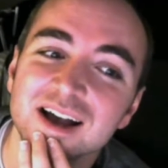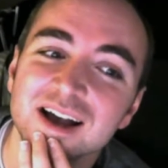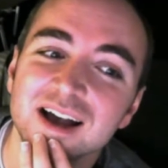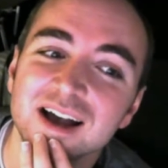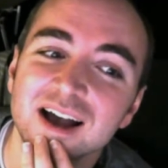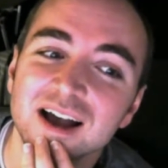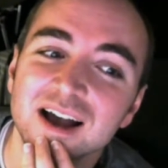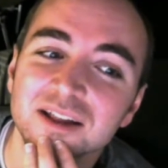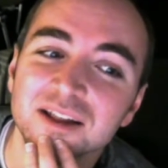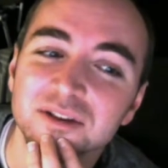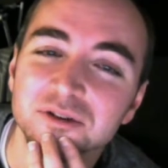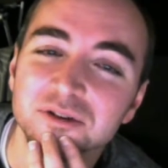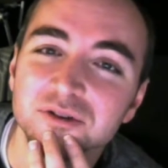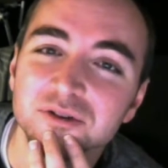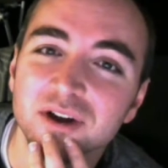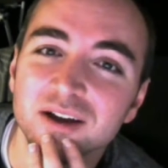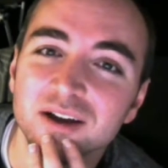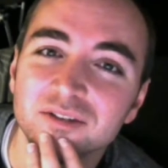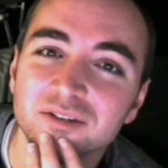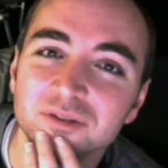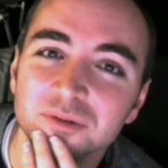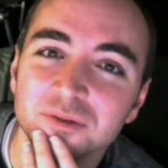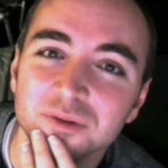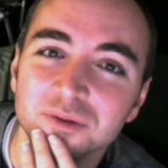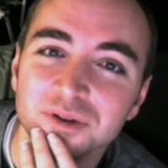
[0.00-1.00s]
At the
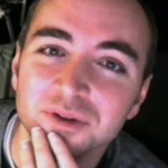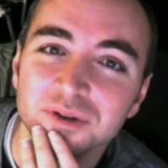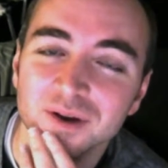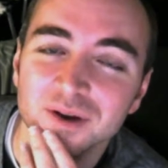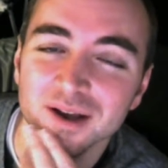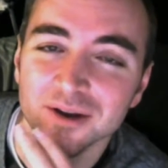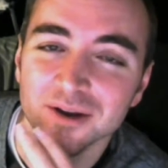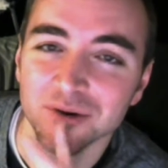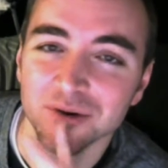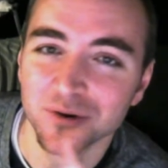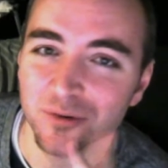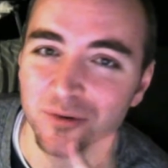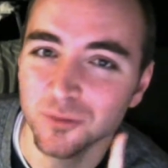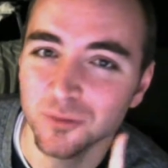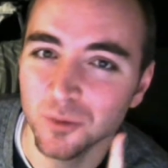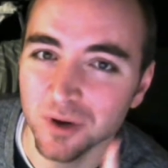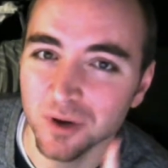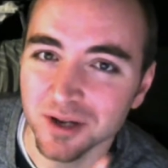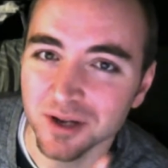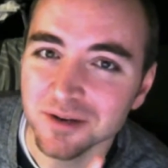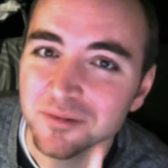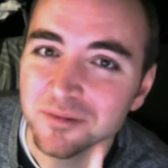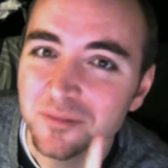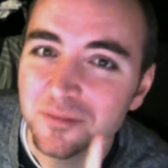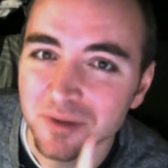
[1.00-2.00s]
drive-in window, I ordered
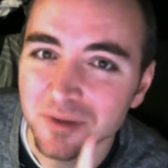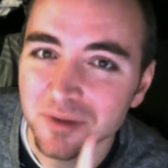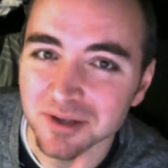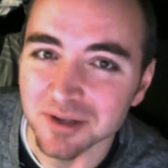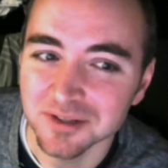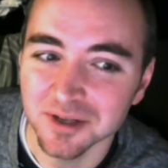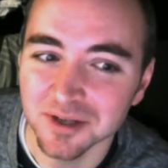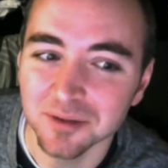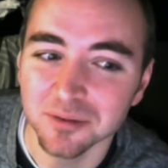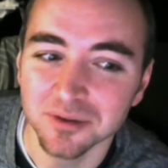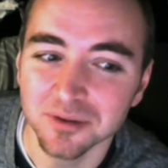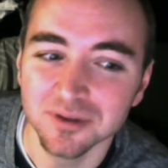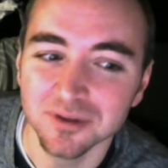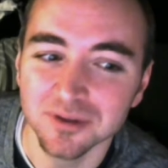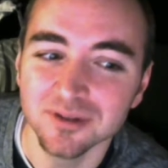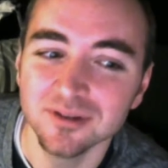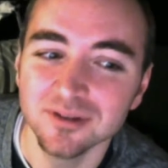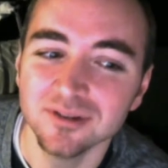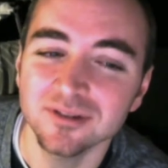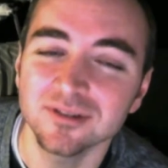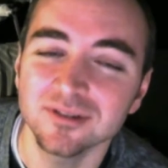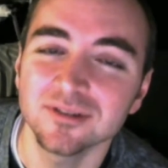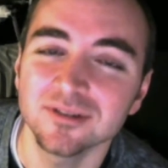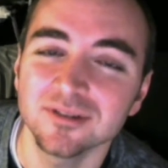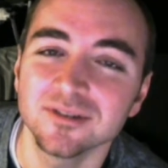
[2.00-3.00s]
one McDouble.
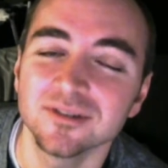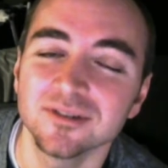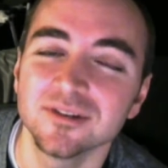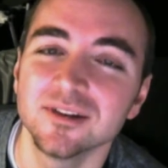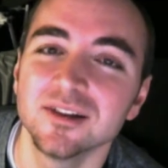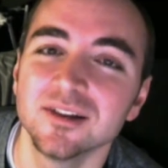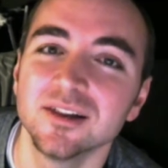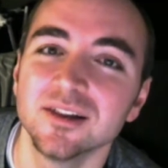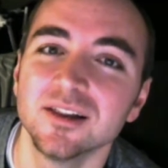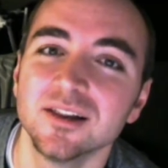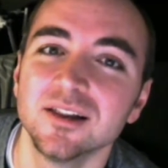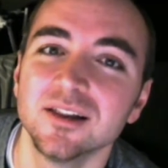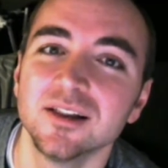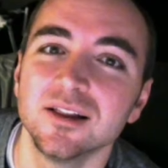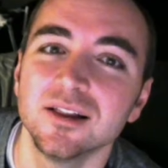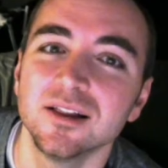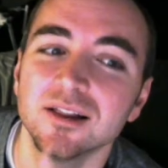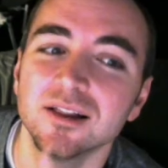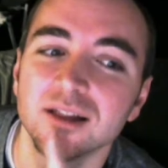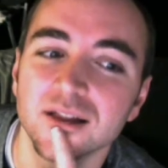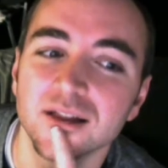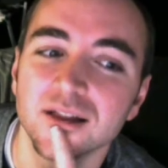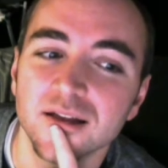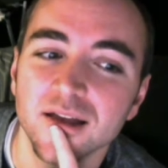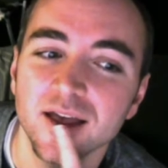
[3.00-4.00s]

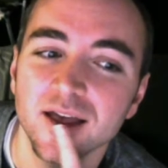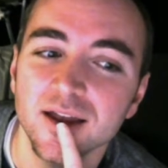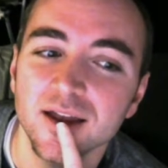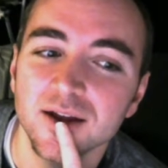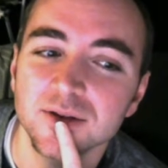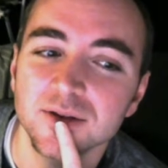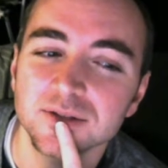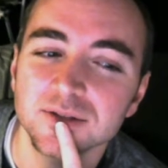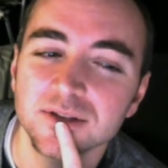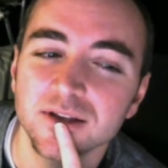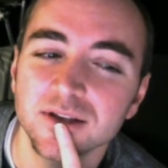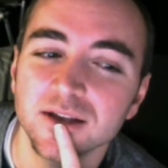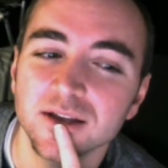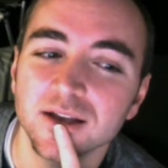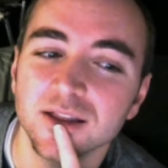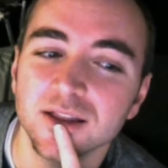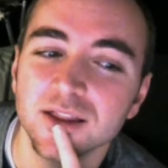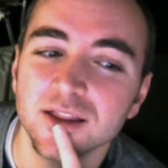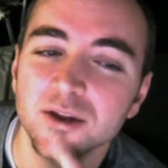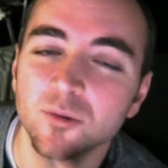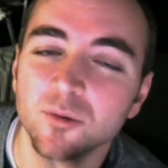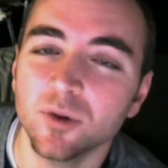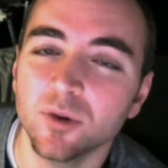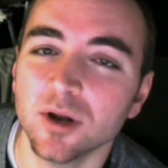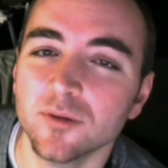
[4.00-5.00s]
And I was like, and
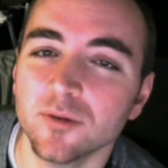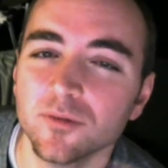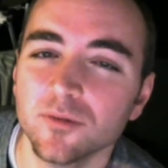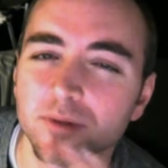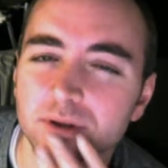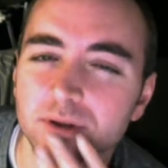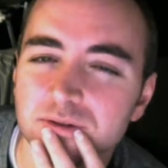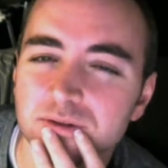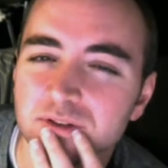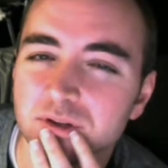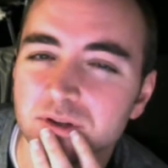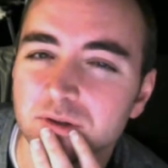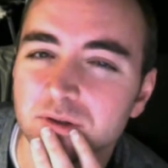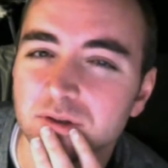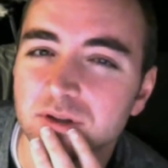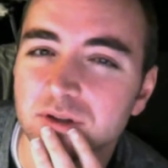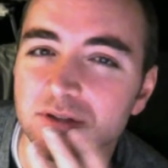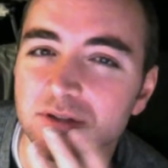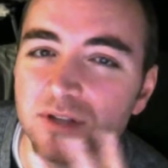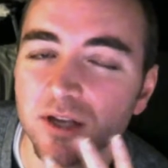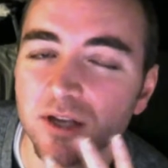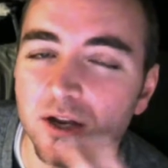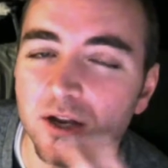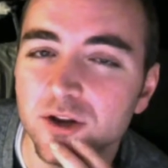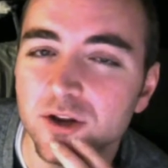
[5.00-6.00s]
then it went off, and I was like, he's
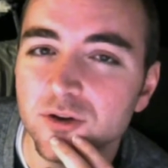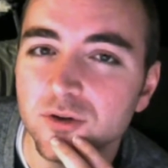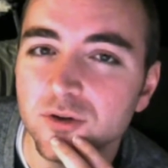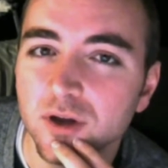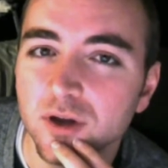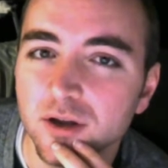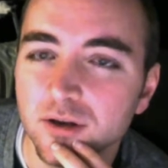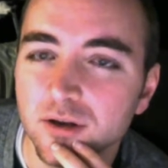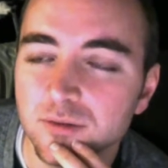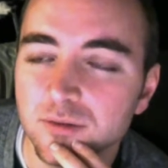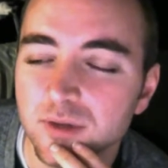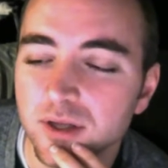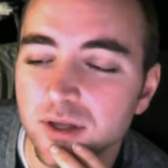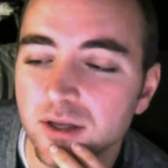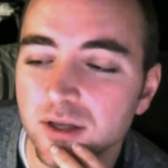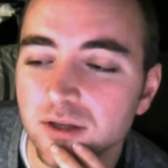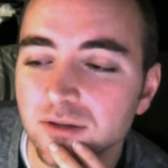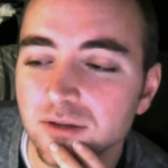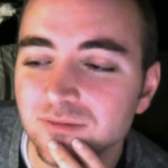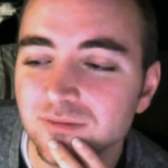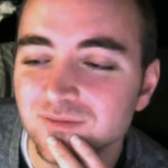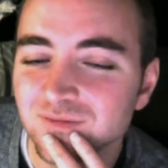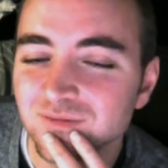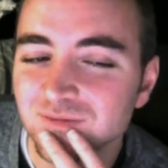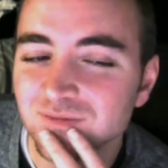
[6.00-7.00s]
like, are you done? I'm like,
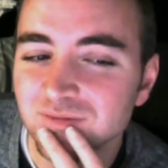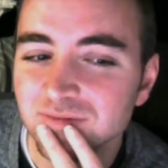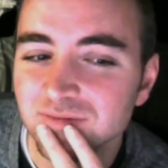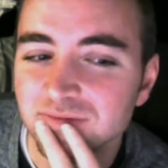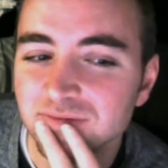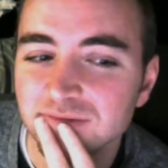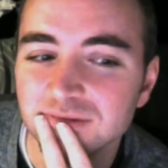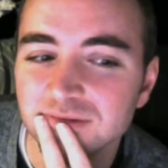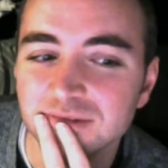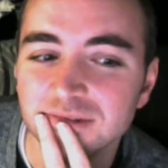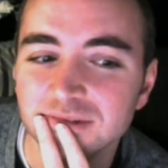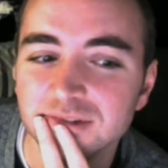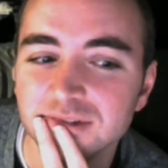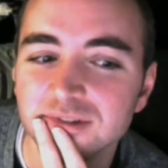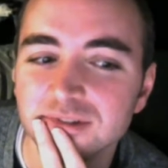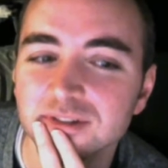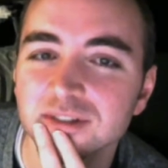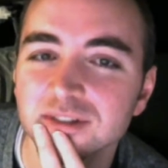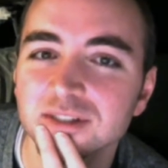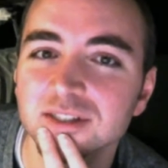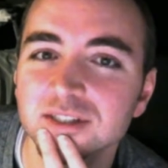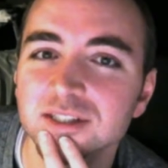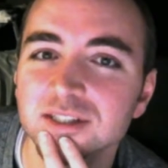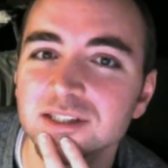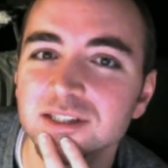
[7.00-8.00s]

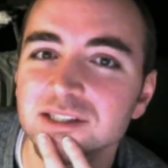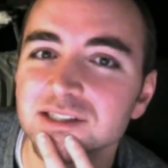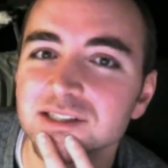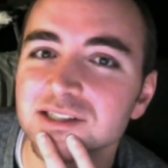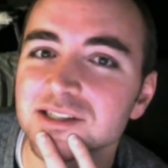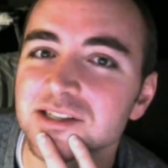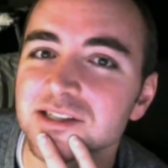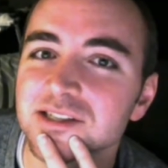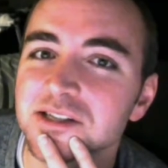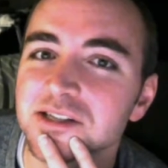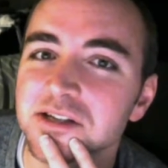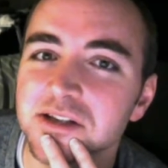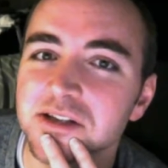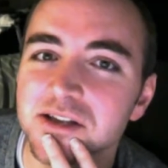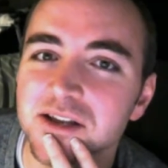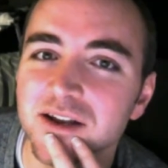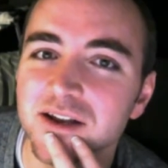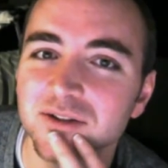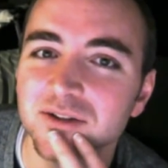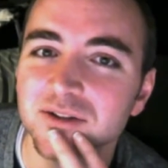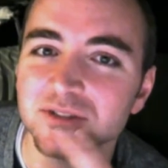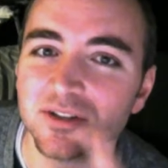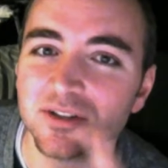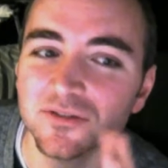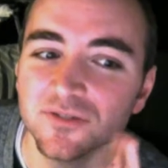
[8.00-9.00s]
I
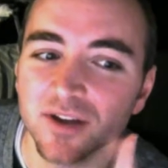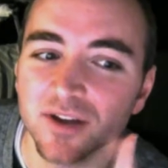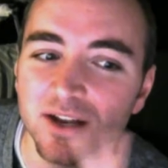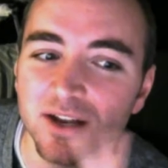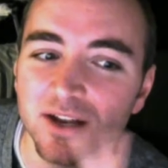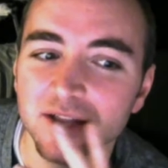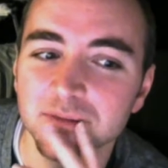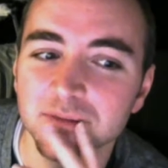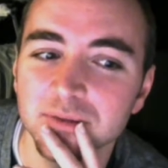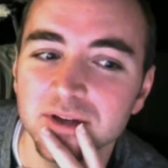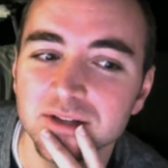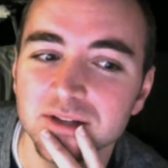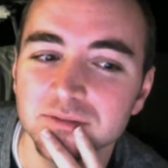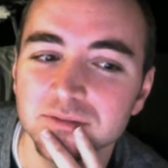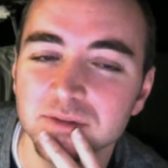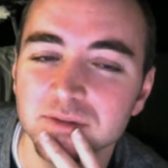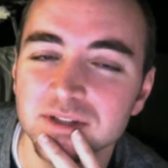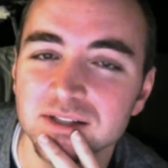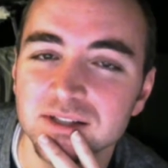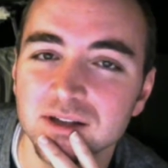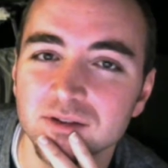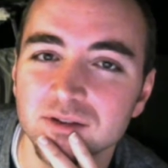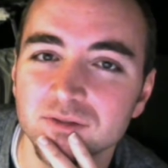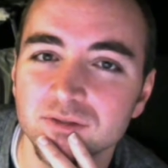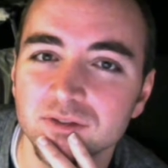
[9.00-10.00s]
was like fighting
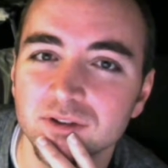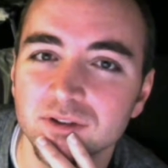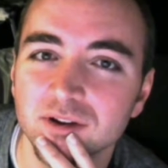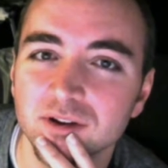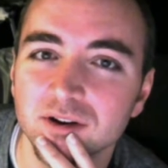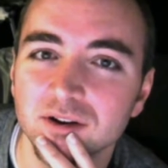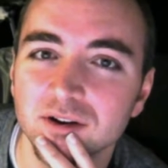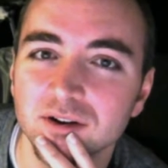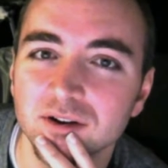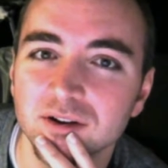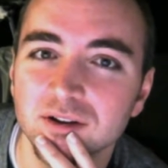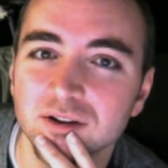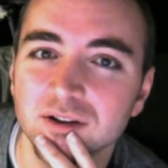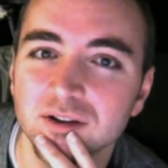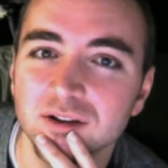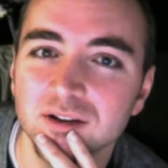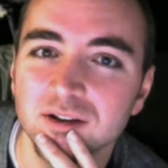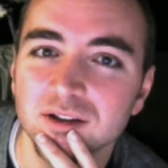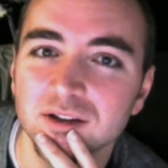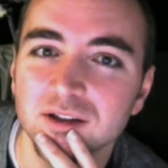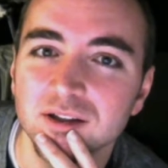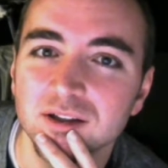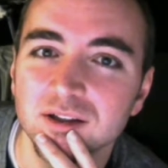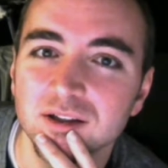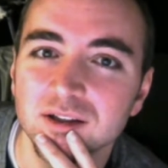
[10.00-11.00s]
myself here.
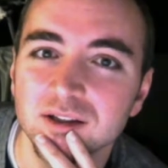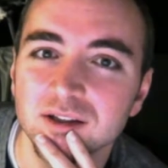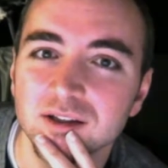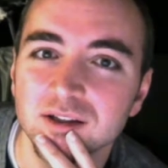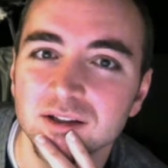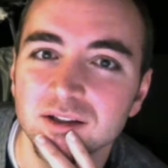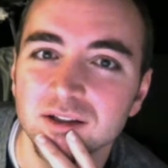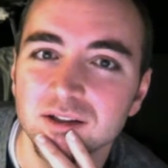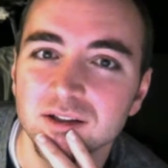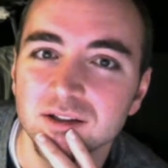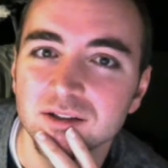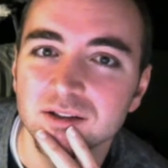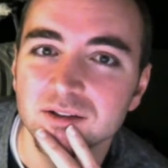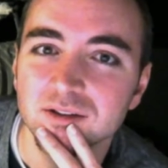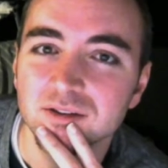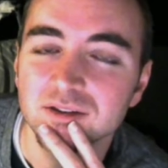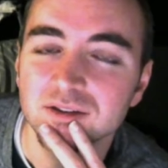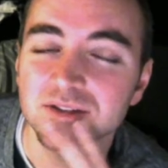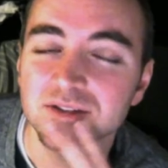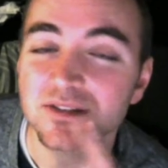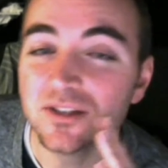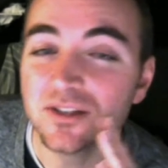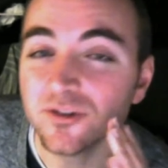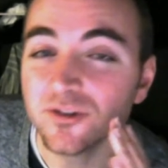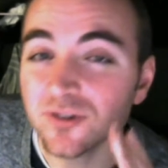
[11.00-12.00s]
The
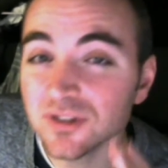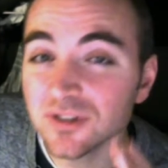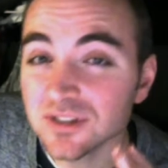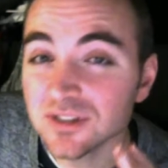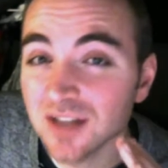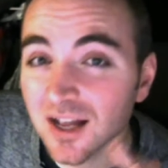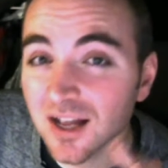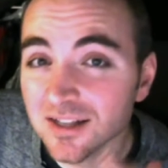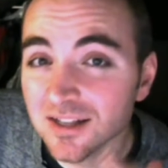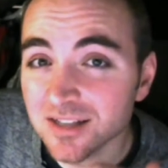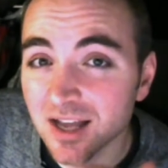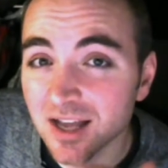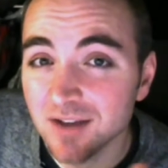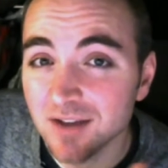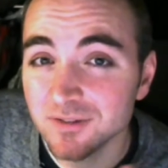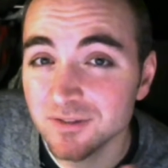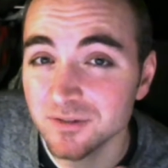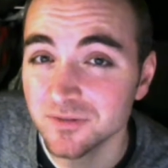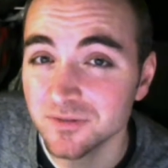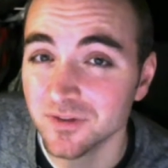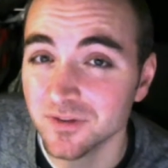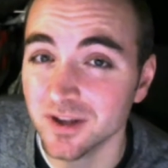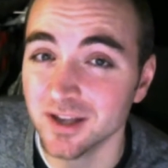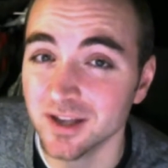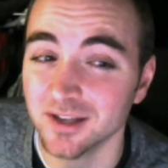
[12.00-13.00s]
secret is not to have to
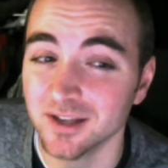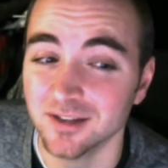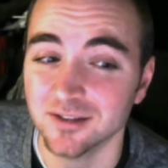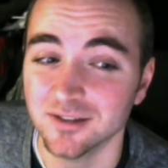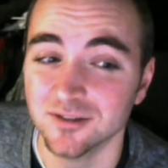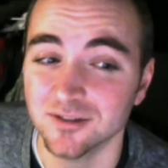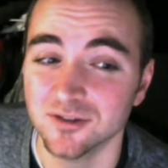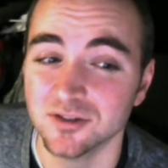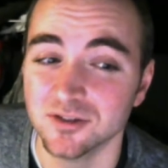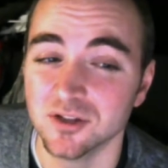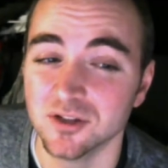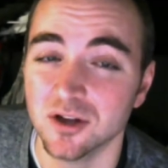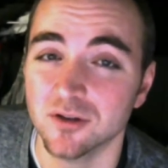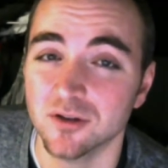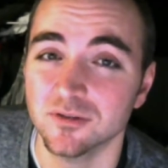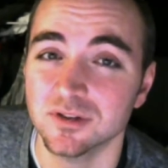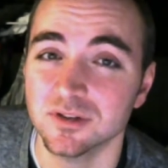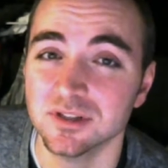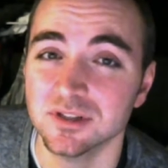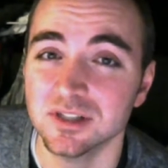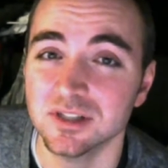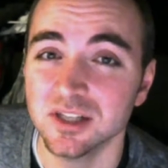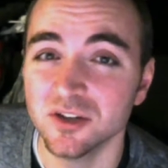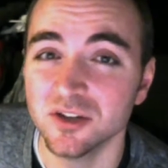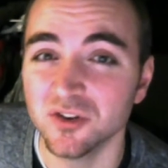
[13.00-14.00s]
fight yourself. The
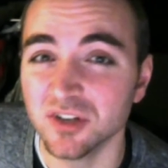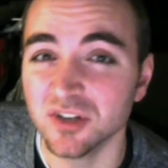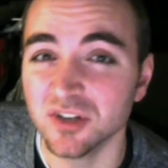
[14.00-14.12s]
secret